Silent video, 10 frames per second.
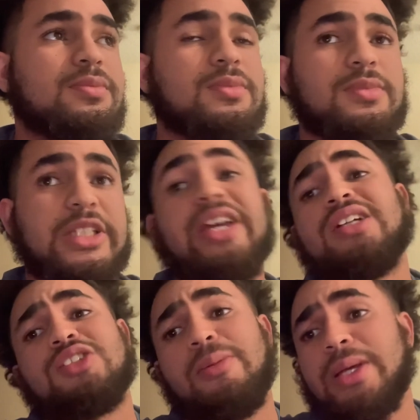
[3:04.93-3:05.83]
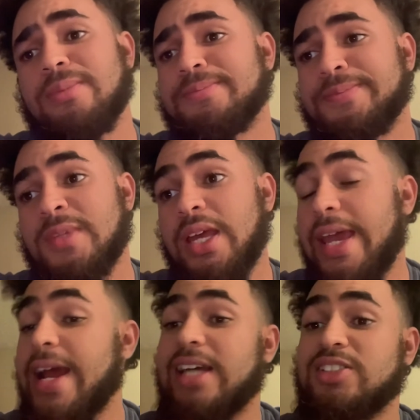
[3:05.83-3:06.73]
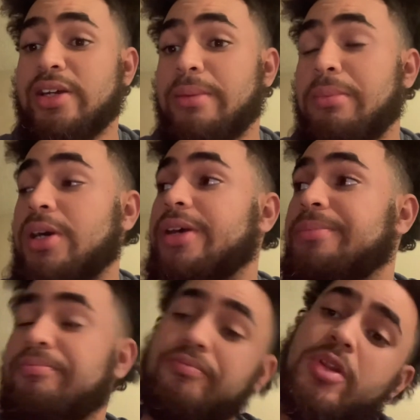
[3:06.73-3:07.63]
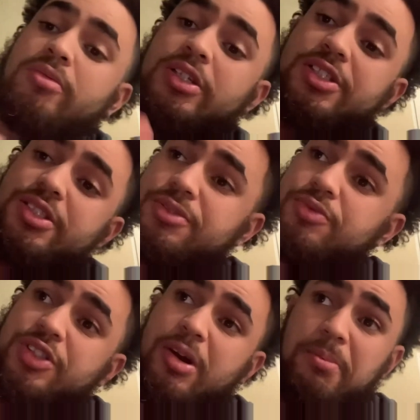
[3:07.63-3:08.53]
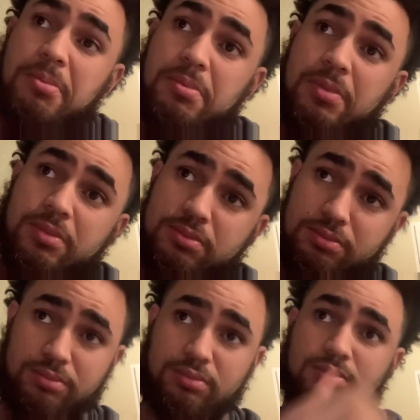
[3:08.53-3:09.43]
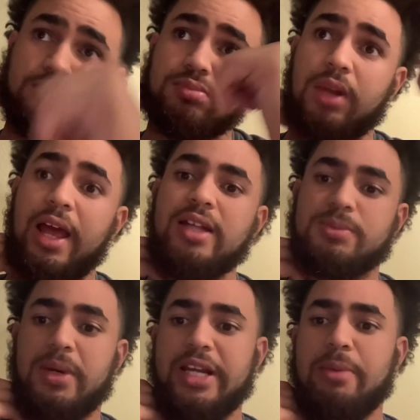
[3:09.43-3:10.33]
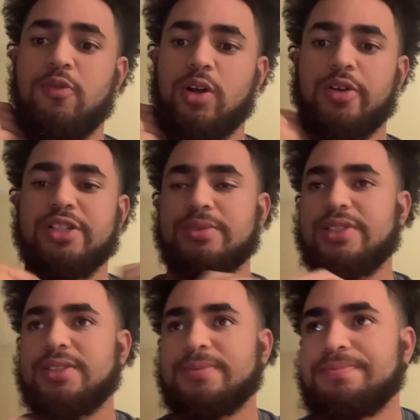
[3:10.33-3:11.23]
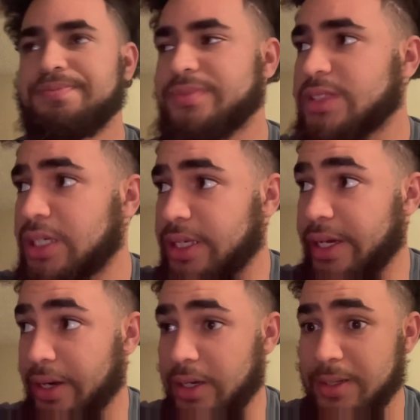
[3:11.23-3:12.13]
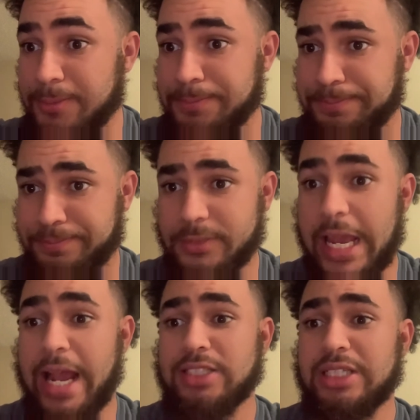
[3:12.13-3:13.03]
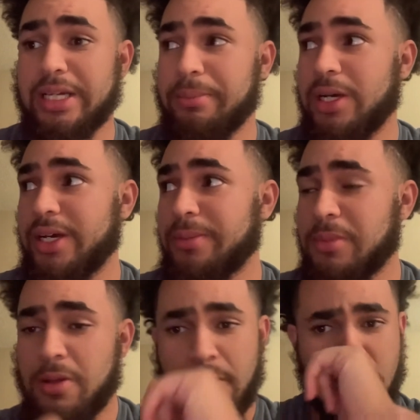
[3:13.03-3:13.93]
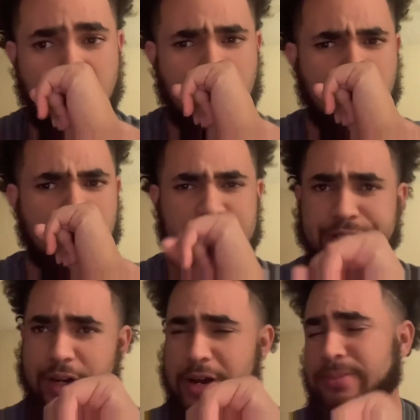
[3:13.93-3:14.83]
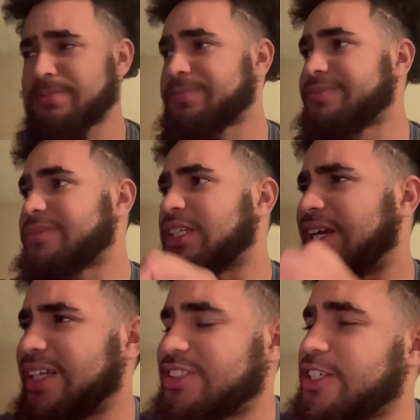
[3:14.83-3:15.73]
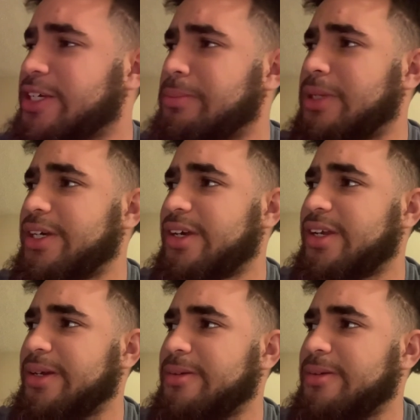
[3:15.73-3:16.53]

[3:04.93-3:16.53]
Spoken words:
Yeah, so I mean, and I got stuck in mud, which was on last Monday before Christmas. And yeah, I got stuck in mud. I got stuck in mud and